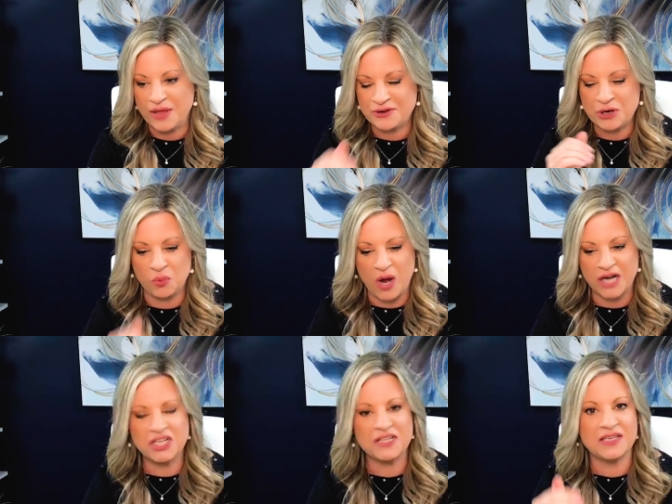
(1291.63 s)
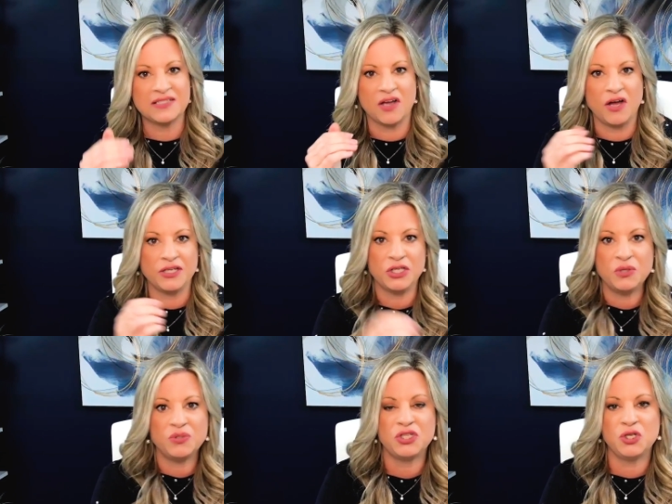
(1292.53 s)
whether you're watching this on
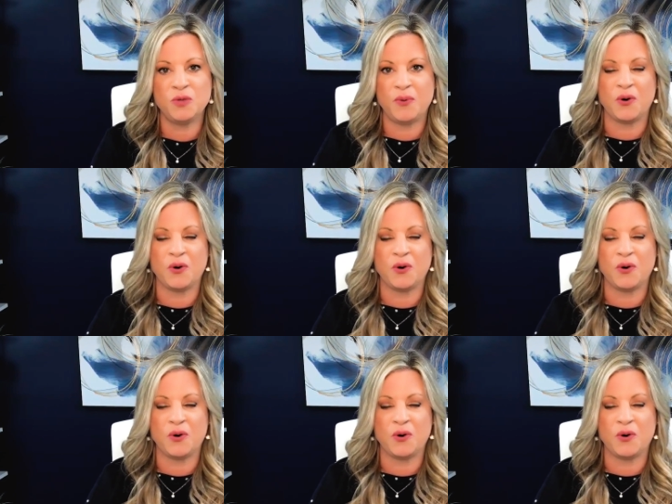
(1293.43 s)
YouTube